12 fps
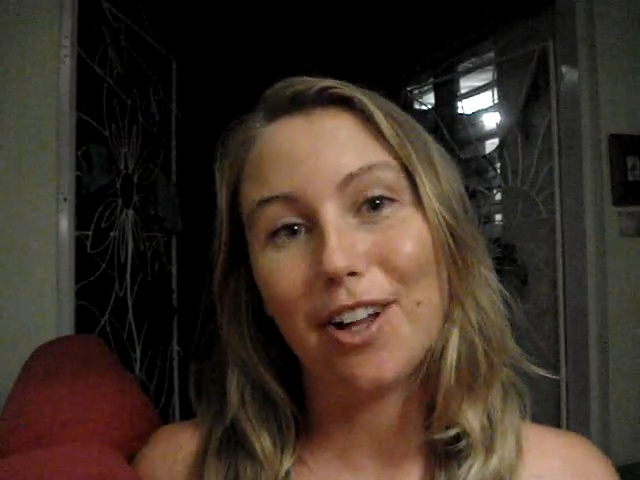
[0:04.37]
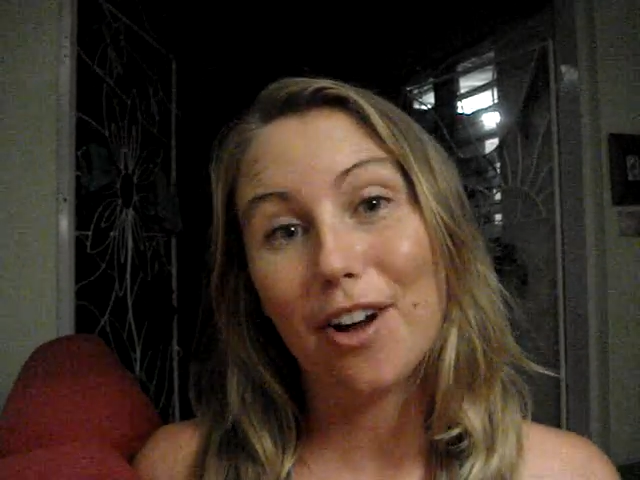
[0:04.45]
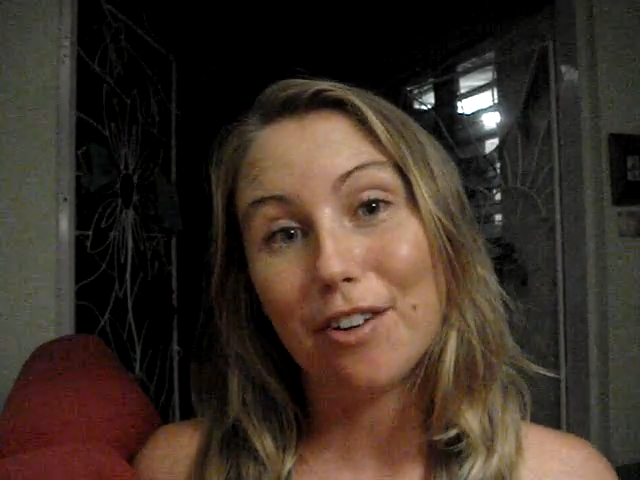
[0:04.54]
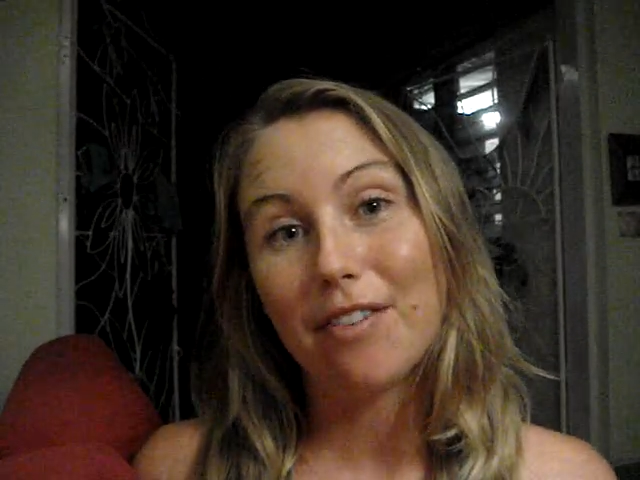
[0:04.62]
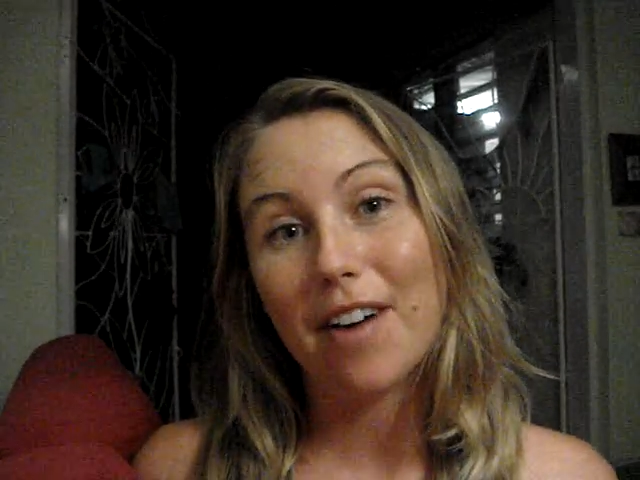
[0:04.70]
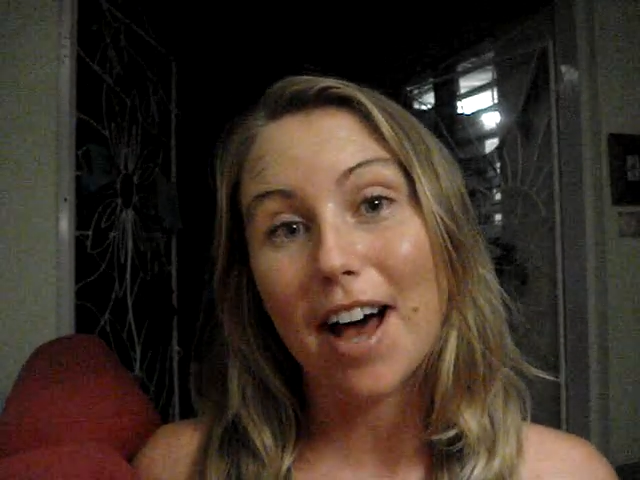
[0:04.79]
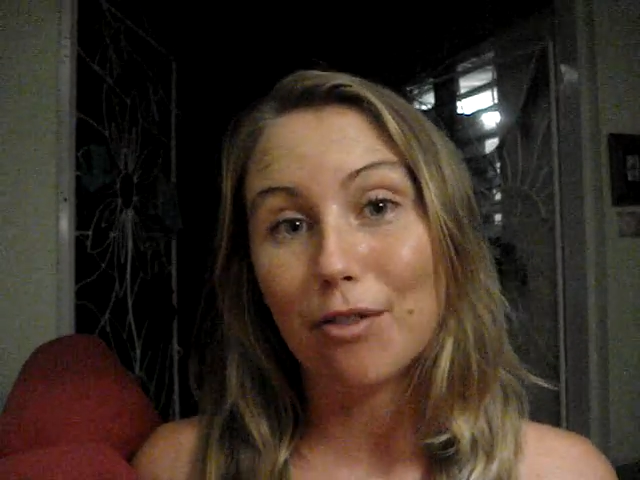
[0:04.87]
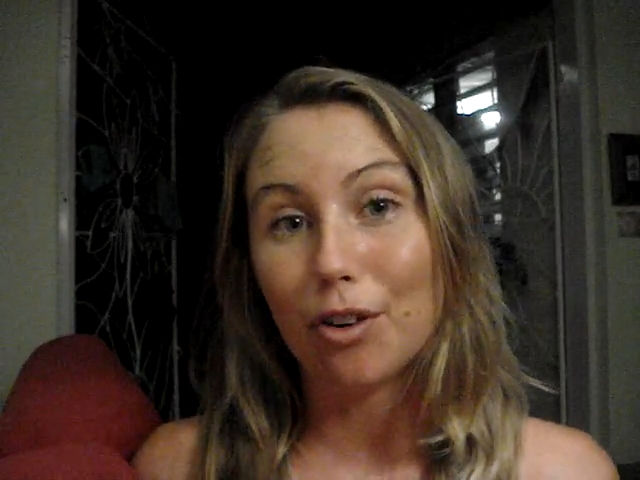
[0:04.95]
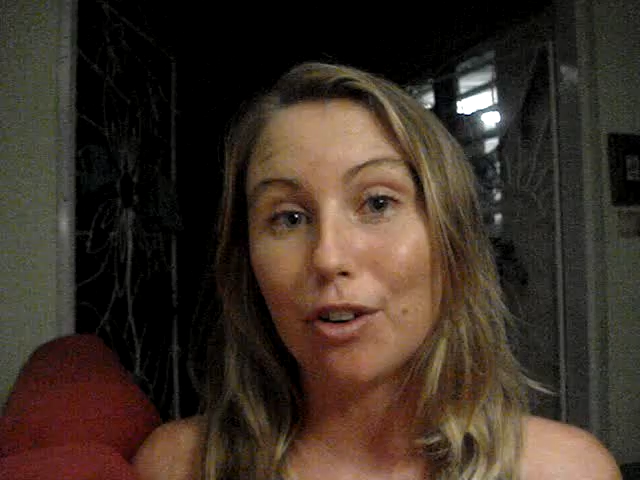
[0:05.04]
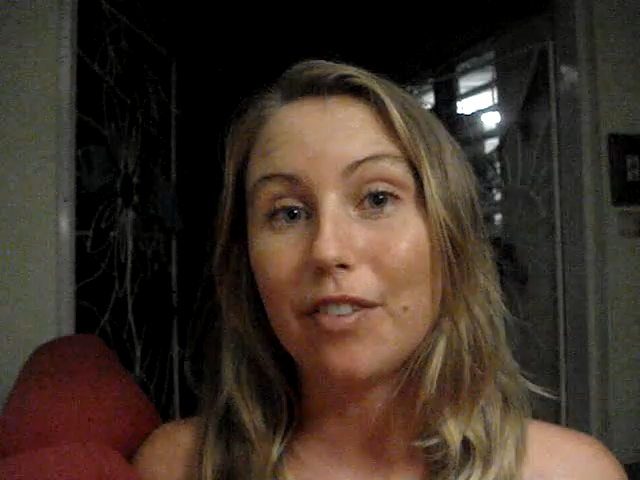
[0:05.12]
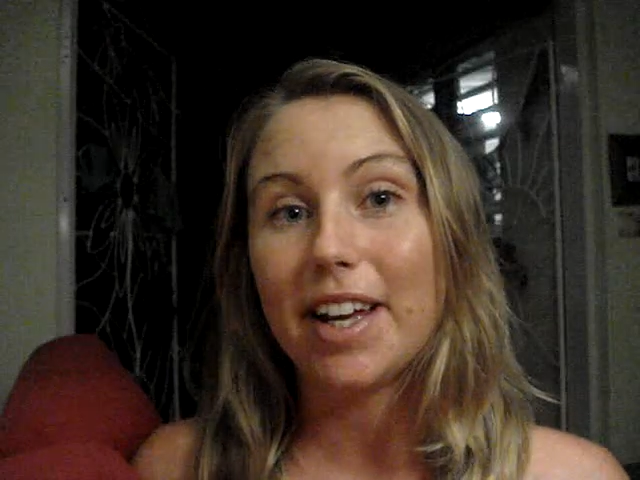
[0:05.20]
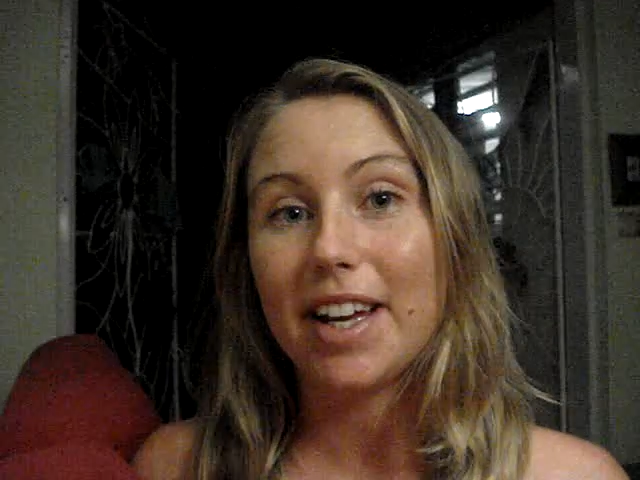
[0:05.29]
low-fat
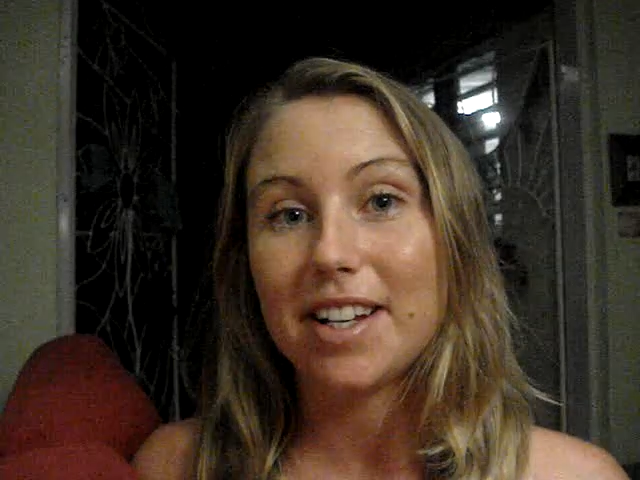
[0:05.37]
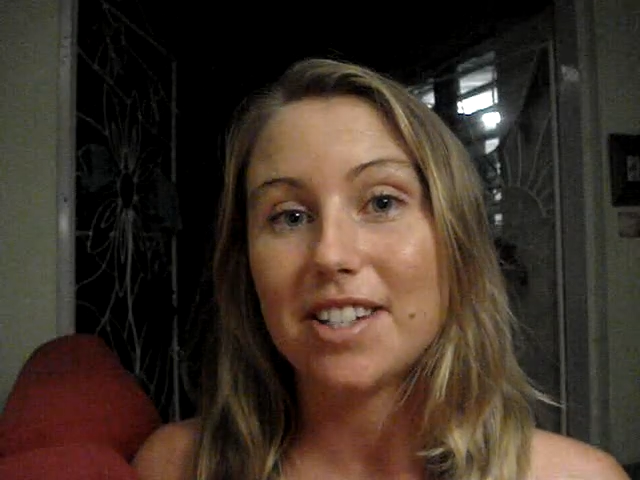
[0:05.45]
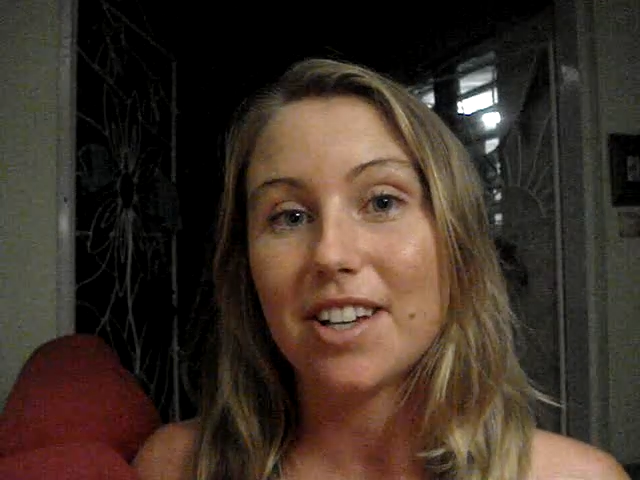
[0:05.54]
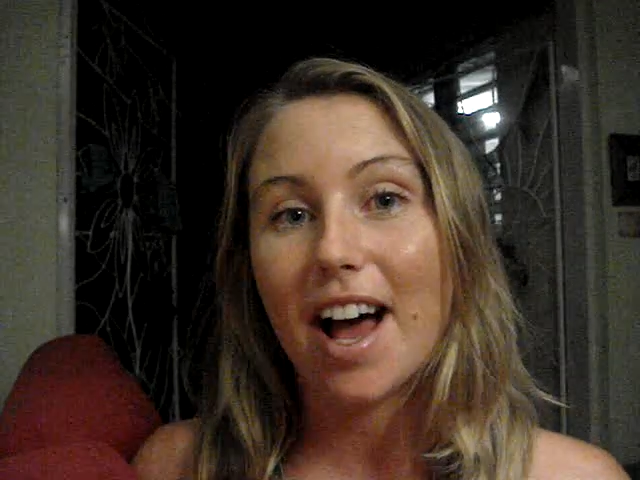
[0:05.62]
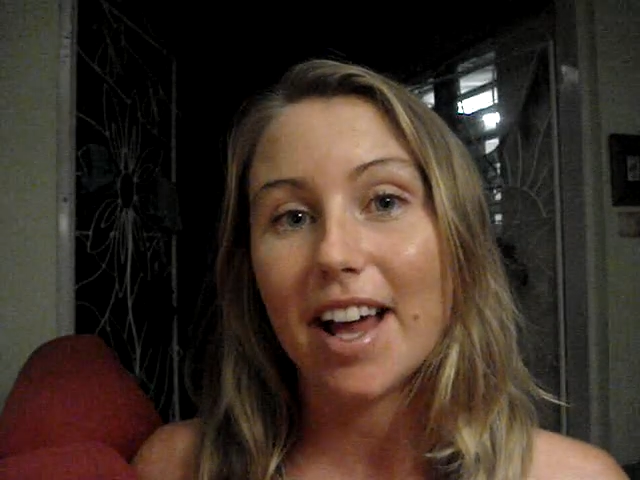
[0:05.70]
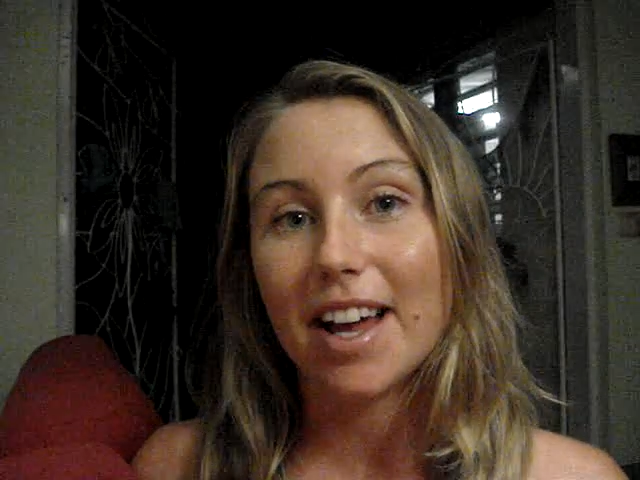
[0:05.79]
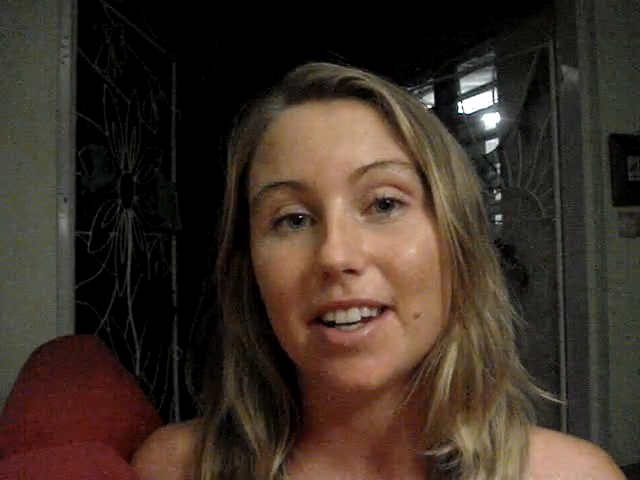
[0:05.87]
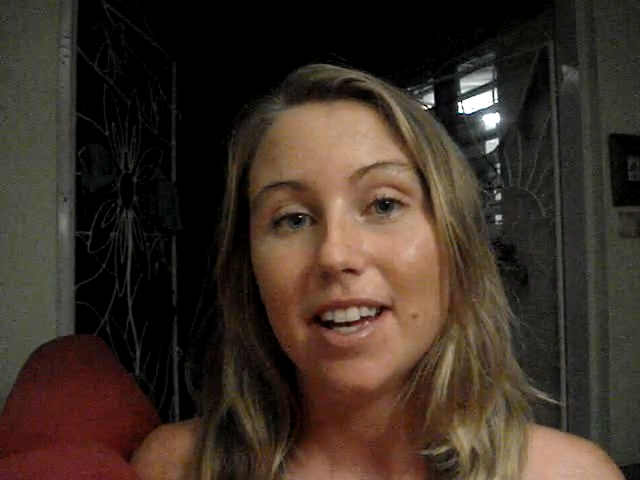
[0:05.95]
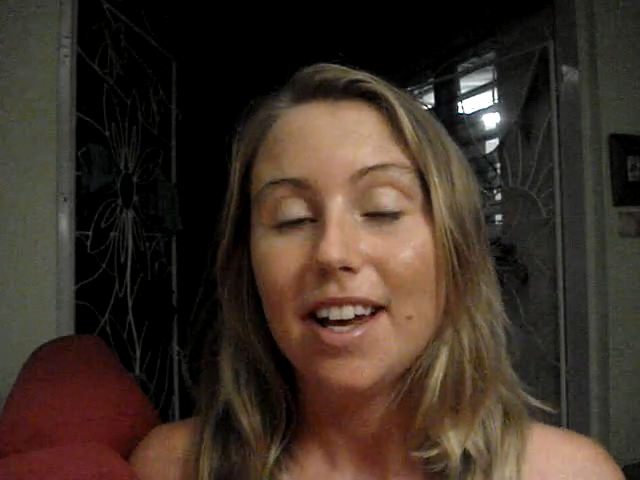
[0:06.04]
raw vegan diet